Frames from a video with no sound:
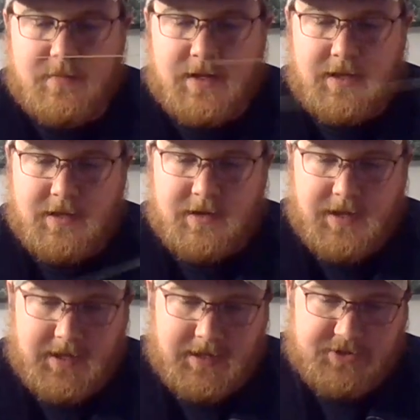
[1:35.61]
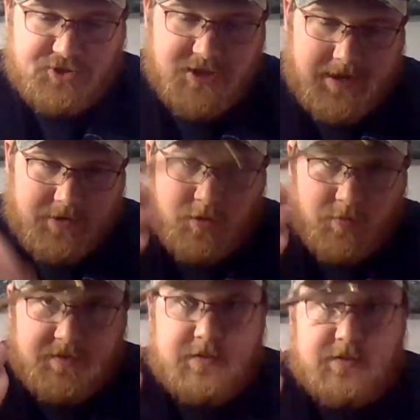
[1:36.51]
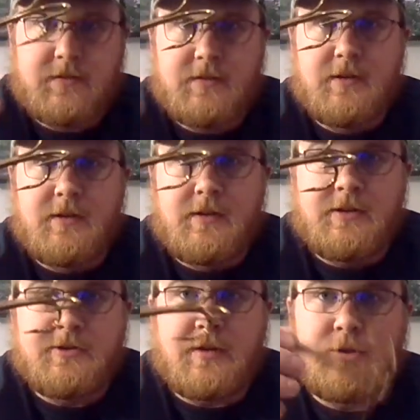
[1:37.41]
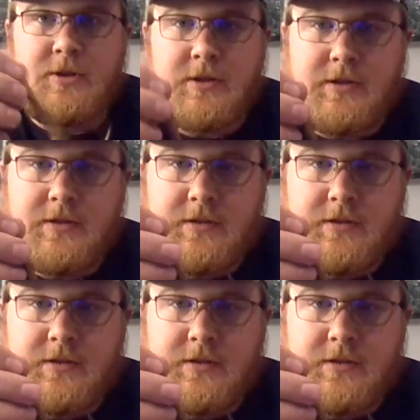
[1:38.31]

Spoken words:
and a ginormous treble hook.